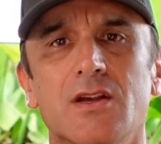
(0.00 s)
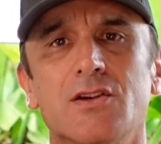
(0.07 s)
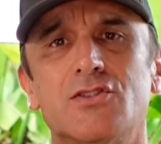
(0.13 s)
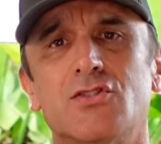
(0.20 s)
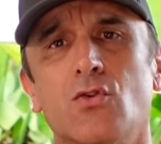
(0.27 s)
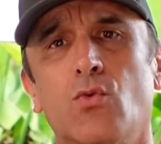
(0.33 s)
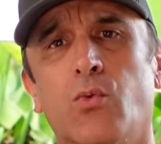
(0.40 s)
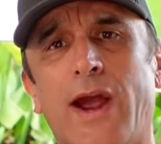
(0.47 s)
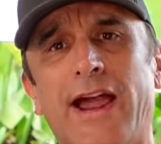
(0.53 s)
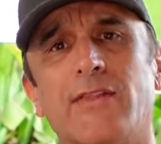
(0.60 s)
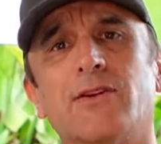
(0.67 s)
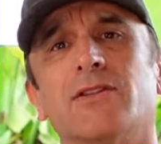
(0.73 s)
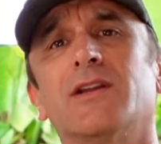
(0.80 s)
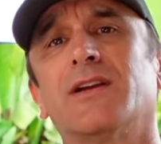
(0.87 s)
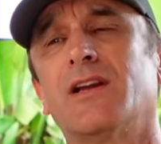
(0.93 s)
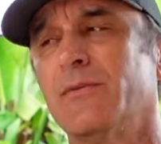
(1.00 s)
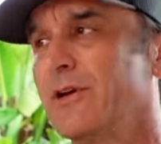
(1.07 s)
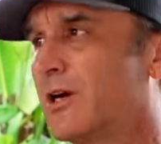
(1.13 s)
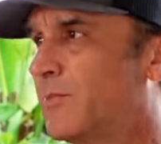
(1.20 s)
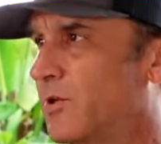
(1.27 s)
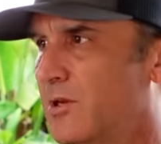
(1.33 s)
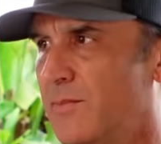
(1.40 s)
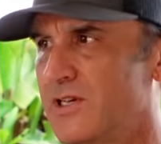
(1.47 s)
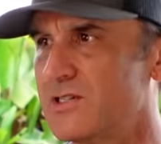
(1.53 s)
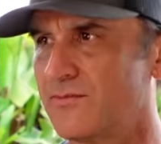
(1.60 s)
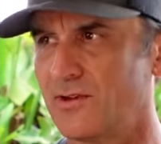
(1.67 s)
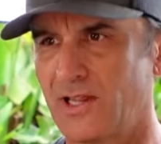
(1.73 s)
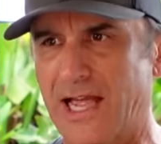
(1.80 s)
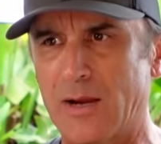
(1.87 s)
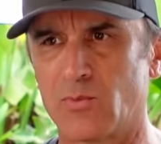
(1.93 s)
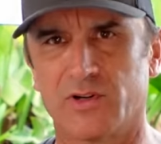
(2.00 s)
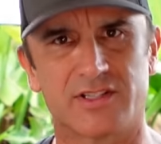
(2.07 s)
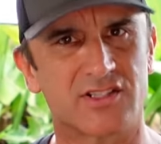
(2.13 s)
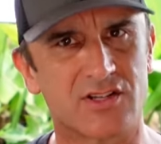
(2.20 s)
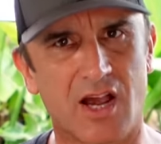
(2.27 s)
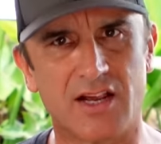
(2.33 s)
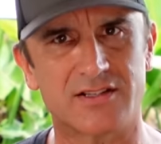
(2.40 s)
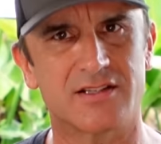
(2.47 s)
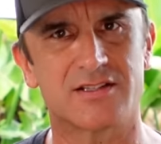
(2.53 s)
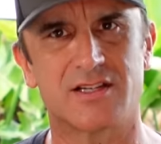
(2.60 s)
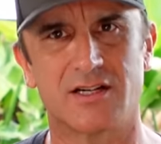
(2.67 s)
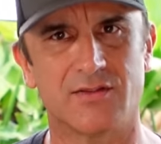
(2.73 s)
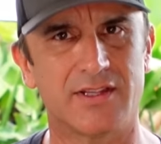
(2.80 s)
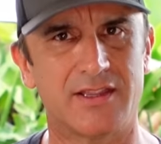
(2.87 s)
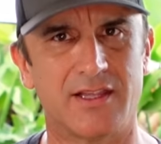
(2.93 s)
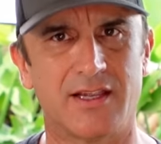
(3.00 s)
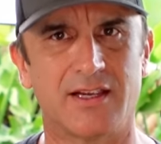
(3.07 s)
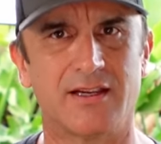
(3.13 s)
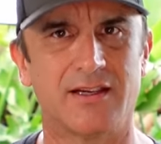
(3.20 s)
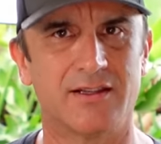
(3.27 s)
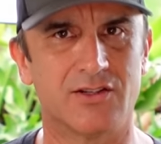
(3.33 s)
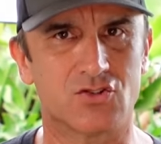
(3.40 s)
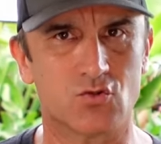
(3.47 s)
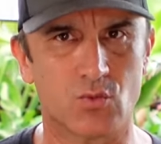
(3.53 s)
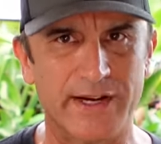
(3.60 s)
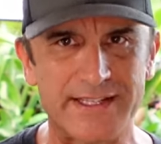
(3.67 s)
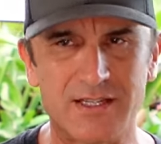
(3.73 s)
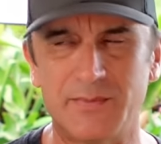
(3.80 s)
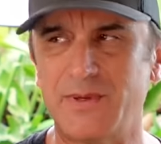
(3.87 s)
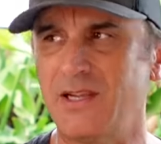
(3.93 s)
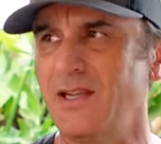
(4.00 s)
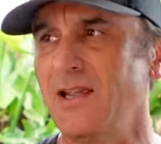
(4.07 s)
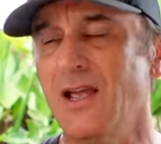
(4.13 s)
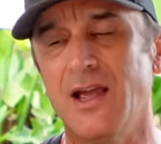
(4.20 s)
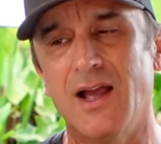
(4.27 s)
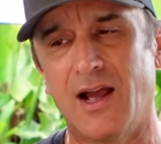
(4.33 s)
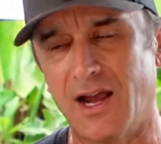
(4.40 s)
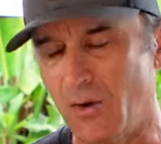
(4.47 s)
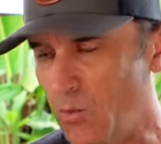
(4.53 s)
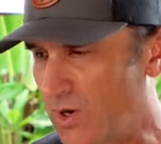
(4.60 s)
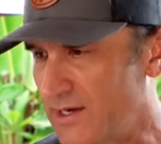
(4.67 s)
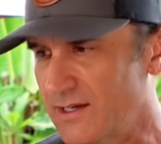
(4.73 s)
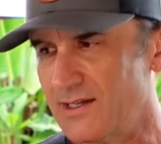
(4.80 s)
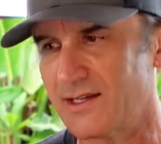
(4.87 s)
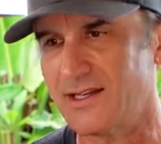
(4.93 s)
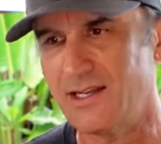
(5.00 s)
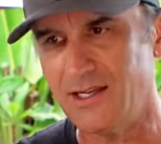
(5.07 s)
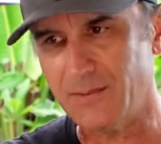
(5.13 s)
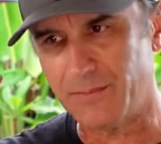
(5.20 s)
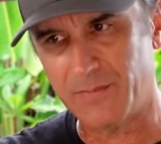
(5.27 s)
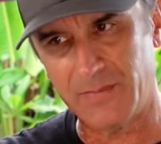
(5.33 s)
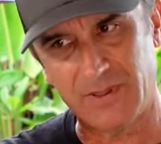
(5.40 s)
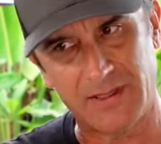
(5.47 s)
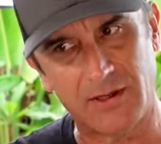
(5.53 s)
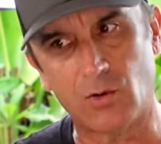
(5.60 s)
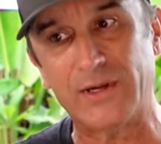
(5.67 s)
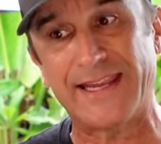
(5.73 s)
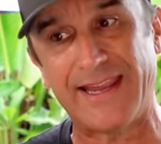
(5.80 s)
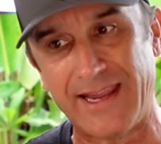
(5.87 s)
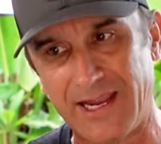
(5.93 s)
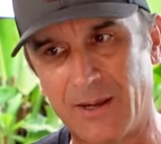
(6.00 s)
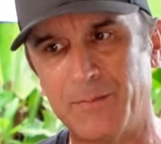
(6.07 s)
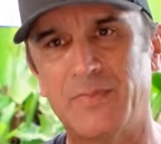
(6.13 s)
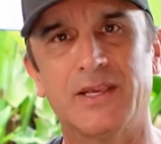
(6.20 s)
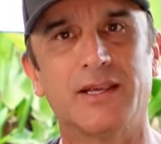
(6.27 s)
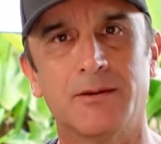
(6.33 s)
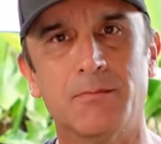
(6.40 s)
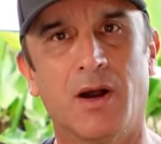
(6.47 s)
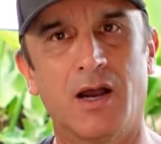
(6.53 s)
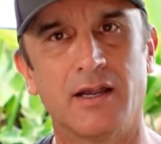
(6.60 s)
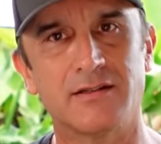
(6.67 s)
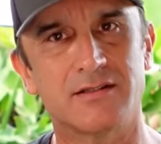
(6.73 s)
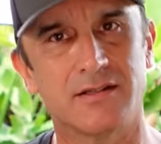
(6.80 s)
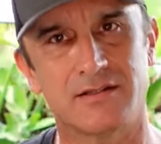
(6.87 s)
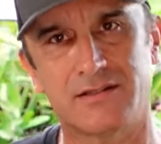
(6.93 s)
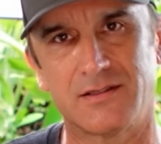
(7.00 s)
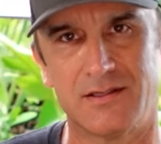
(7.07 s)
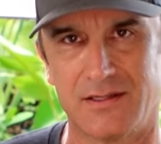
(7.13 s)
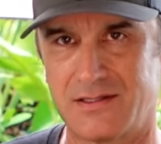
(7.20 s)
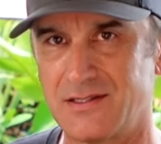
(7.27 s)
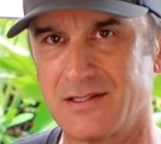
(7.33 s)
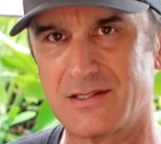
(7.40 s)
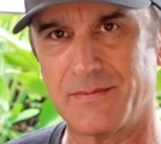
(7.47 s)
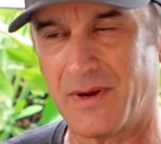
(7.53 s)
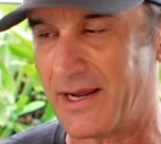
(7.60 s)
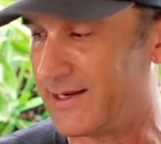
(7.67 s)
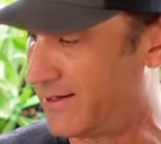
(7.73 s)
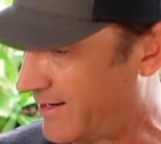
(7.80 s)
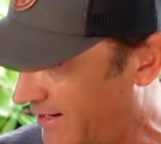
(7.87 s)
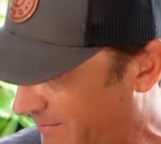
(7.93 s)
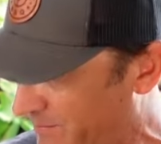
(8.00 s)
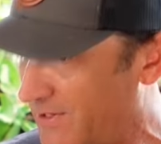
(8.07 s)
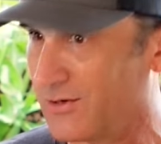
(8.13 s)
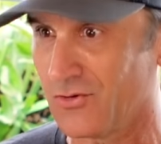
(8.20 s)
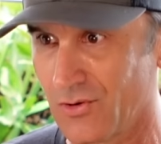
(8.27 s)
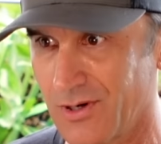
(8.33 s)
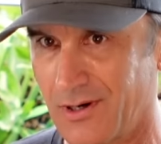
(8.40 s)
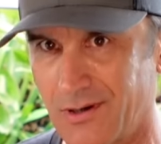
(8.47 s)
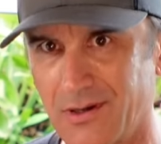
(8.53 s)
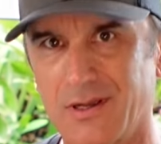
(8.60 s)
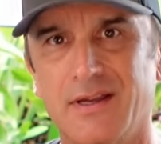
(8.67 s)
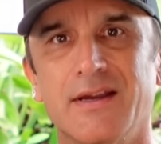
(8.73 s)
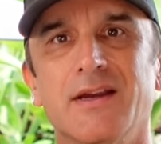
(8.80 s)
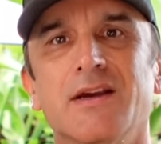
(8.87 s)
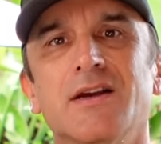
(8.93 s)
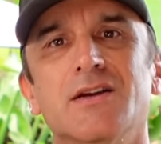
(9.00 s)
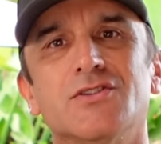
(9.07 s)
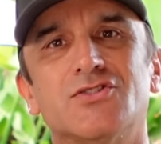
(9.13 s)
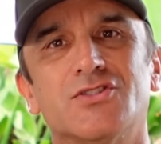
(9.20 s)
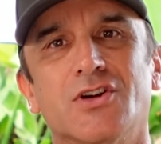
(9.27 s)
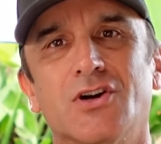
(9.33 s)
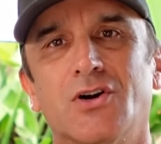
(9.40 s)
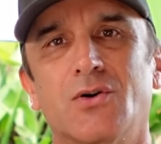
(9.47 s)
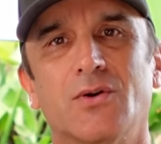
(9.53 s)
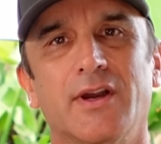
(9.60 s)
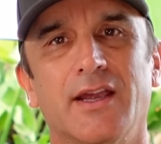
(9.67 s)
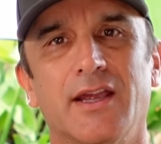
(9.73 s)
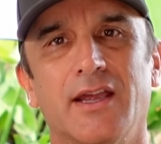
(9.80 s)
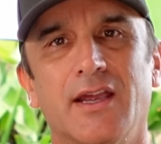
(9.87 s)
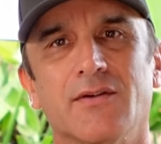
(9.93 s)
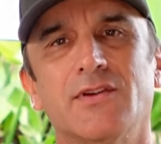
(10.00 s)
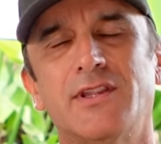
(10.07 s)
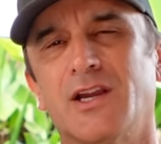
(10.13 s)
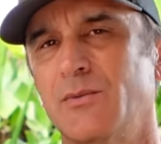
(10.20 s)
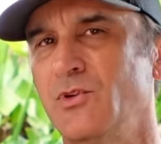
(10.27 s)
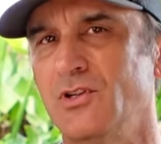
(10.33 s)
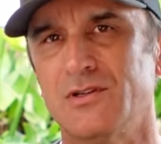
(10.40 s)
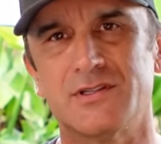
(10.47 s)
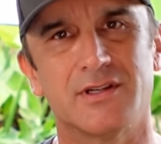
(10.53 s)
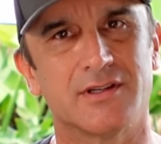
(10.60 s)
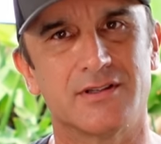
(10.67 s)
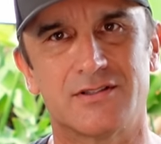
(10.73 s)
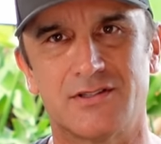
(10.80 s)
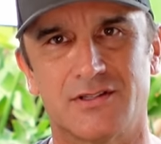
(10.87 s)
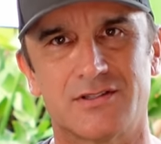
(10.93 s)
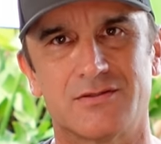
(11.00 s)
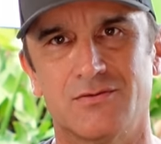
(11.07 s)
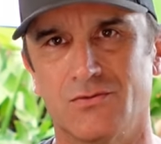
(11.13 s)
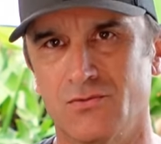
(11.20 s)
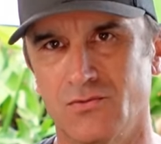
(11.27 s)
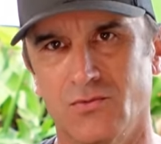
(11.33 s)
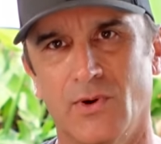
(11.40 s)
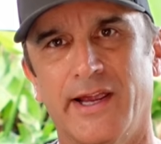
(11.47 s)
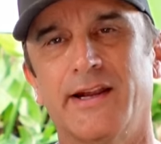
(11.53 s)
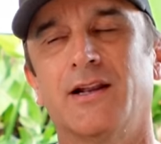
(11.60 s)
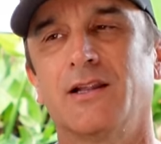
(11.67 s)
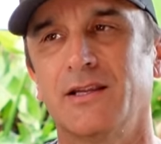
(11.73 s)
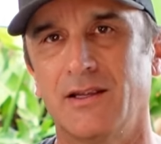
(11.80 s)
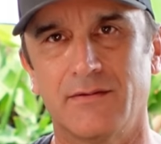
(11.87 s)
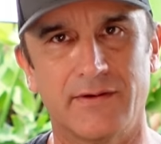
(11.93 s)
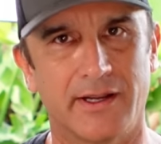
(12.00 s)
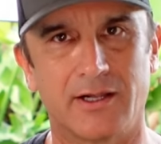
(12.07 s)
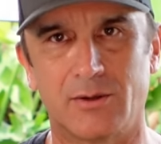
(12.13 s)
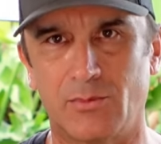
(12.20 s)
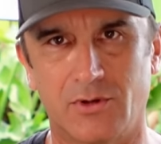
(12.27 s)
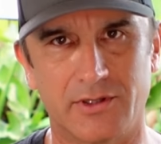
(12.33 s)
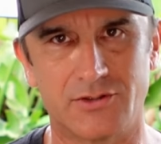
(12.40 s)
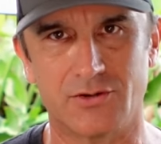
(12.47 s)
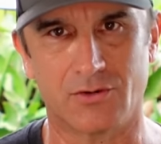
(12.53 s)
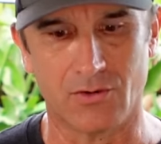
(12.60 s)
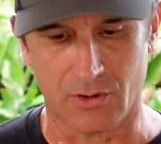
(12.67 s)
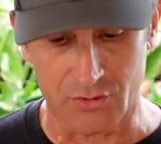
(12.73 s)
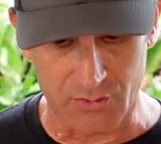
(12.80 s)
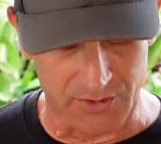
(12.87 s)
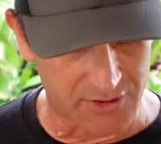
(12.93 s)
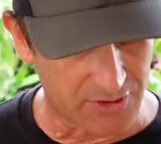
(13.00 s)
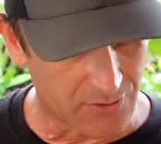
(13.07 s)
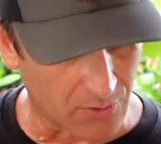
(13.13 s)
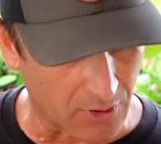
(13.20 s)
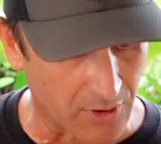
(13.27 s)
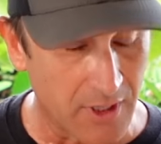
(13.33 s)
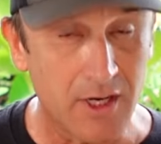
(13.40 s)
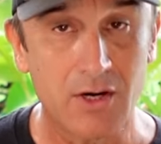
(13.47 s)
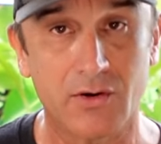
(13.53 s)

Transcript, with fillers: So rather than coming up with a bunch of elaborate sauces and everything in this recipe, I wanted to keep, you know, camping in mind, since this is my camping grill. So everything I'm using is just readily available at your grocery store.